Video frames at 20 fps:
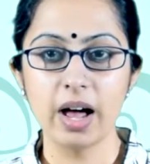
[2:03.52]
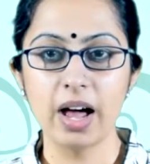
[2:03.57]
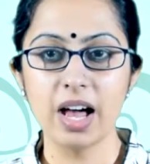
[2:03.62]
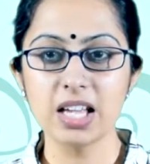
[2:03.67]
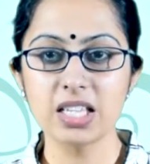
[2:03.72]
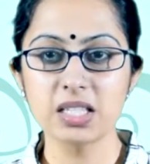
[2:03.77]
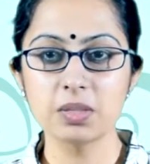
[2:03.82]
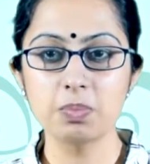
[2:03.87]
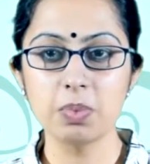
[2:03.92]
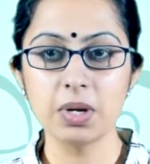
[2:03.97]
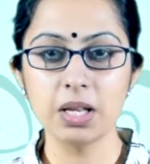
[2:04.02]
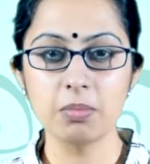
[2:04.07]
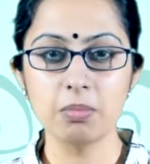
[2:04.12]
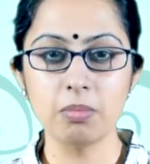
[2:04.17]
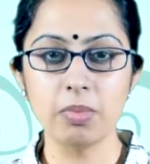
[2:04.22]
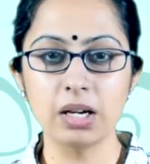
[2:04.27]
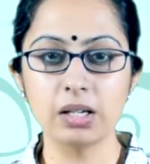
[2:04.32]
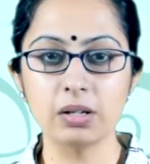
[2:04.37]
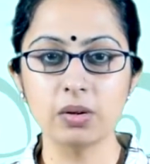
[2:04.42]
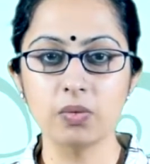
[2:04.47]
has been
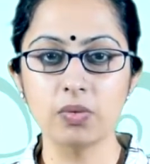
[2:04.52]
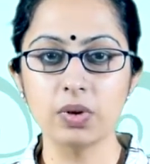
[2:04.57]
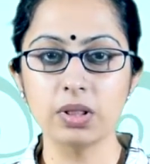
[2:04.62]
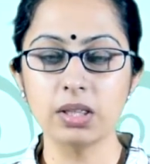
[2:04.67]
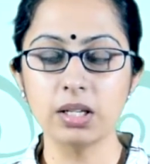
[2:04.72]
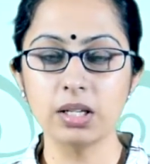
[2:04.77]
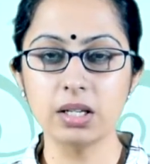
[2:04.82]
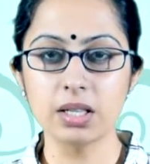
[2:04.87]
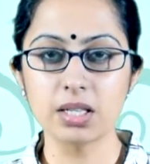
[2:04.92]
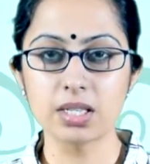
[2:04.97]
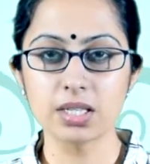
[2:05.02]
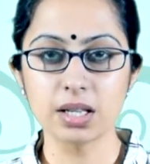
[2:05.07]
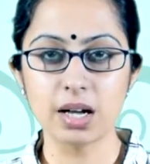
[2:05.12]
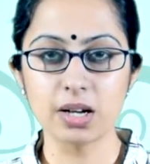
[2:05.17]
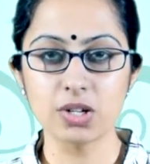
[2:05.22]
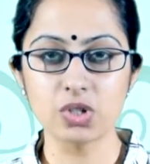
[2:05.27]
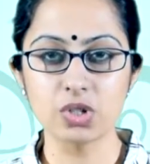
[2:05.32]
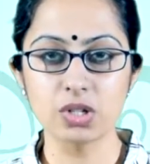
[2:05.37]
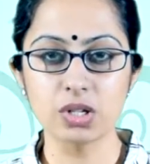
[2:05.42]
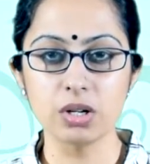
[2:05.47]
met with the
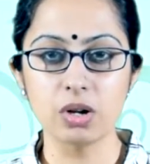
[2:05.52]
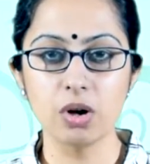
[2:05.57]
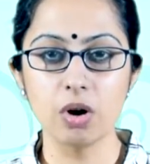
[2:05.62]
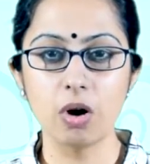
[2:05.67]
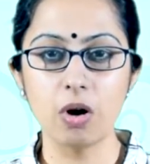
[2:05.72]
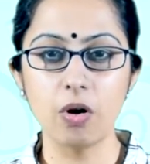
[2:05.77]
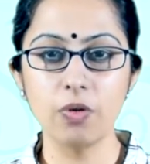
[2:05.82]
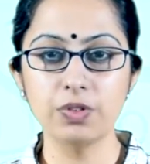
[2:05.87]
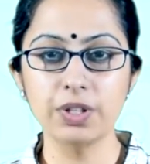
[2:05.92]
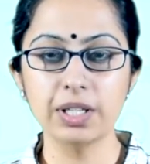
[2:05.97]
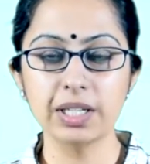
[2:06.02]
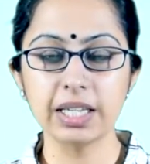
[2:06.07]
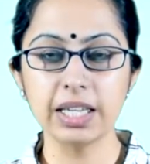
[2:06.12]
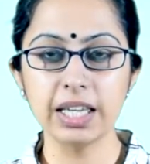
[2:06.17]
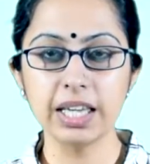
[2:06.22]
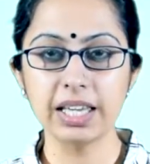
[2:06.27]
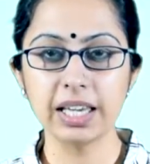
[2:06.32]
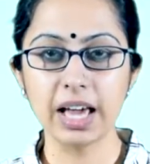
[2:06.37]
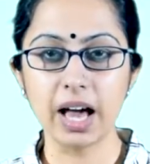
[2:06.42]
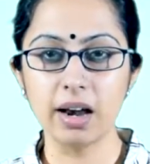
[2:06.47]
discussion of the
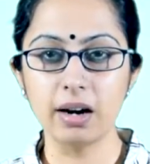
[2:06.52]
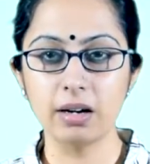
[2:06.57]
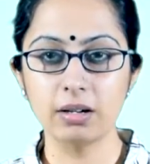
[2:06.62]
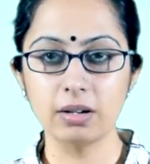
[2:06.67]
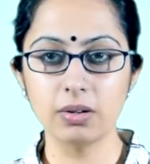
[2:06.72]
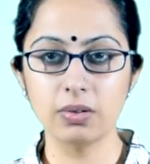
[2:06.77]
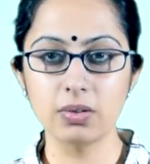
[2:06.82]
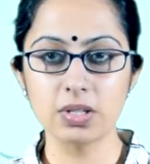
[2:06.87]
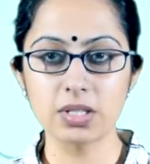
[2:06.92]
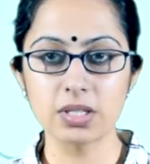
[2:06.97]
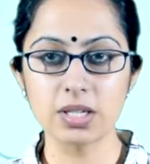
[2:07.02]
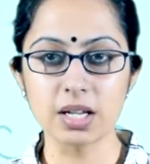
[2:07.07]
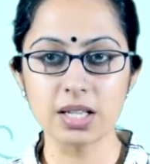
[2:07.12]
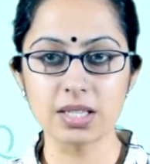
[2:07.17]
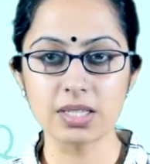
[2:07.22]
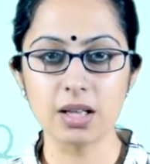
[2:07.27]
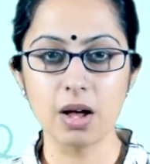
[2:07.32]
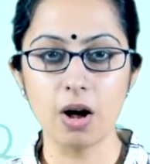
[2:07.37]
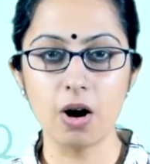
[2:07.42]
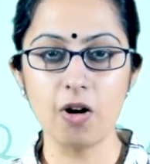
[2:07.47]
key characteristics
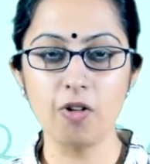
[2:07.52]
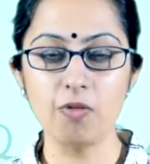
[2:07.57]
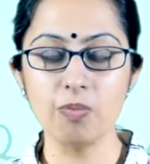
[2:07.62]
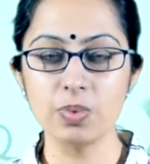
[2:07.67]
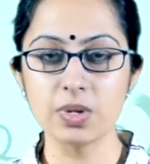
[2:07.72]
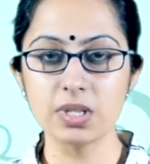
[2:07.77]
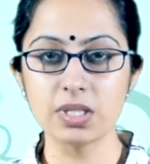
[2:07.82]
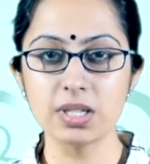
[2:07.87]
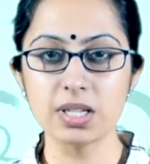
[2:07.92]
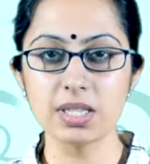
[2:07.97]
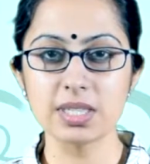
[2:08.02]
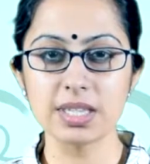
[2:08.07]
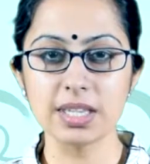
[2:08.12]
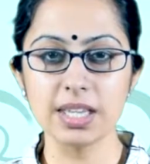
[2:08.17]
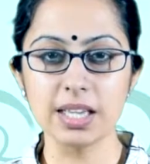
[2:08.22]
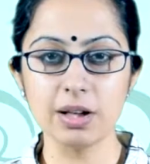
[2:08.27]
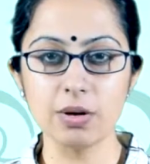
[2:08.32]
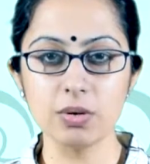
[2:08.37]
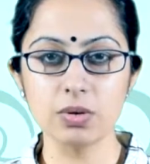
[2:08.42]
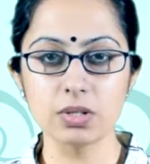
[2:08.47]
of business
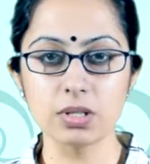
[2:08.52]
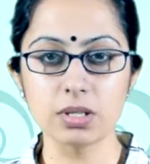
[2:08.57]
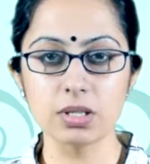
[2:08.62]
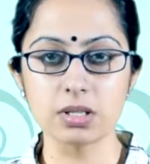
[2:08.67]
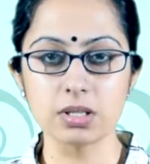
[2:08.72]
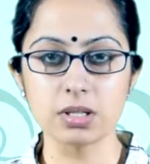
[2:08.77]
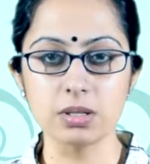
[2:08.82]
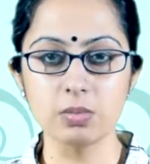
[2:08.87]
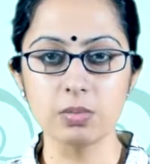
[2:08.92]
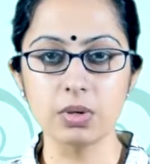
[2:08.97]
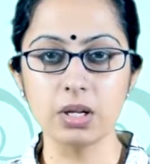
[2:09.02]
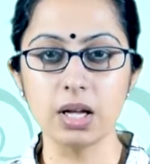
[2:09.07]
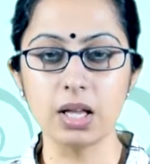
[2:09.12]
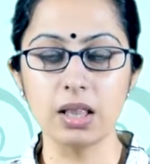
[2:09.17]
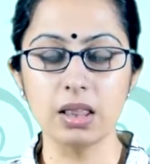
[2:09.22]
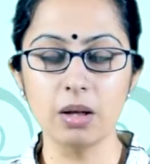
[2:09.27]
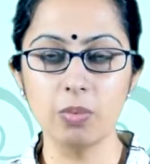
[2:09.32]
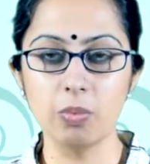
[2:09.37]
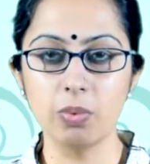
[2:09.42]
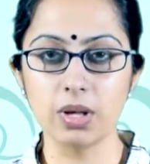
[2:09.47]
ecosystem
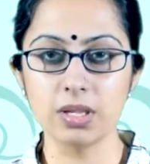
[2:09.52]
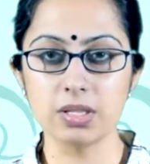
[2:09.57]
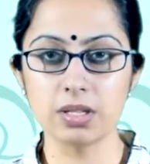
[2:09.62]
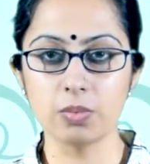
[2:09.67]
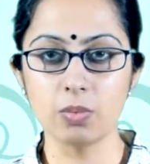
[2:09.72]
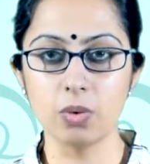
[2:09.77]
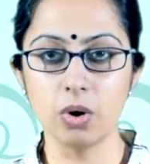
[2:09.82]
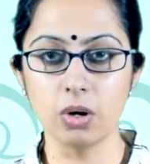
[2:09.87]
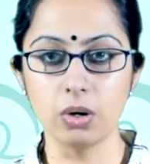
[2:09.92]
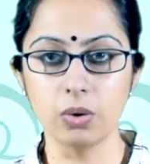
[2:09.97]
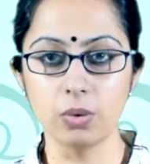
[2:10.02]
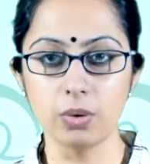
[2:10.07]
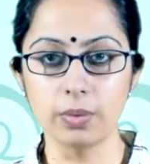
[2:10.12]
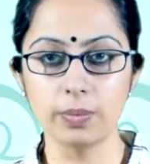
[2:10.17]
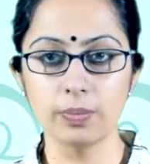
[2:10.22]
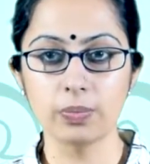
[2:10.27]
in the present module.